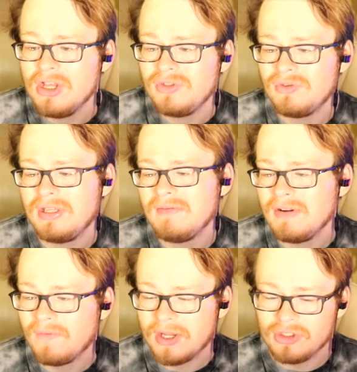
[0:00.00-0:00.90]
So even
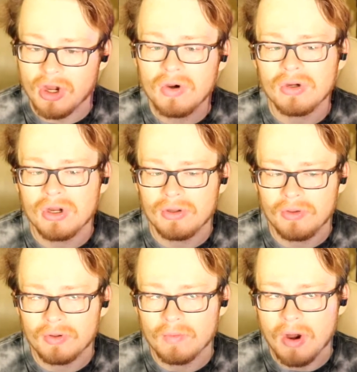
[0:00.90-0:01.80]
if I don't go
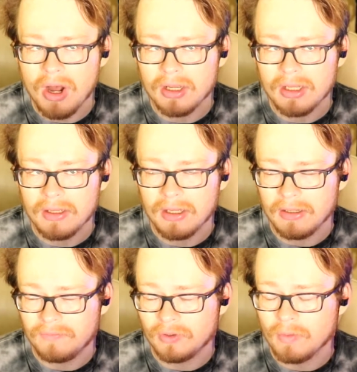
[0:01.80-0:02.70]
through a walk
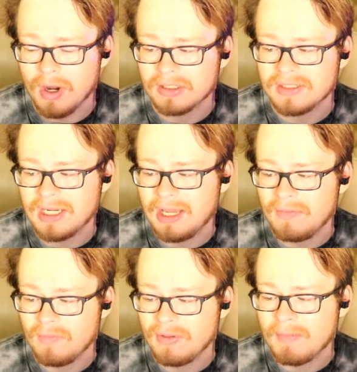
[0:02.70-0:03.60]
for a walk tonight
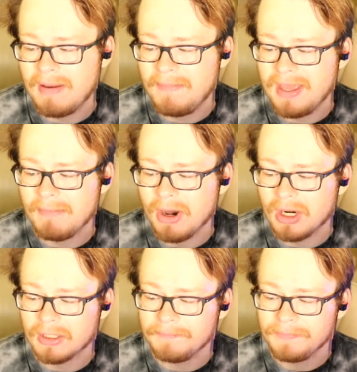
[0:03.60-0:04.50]
with my
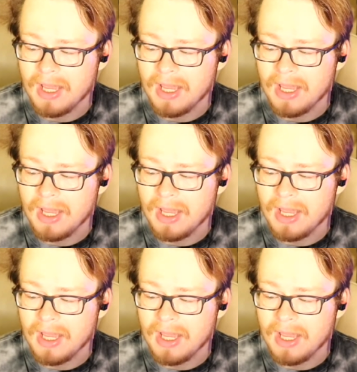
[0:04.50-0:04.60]
BMR,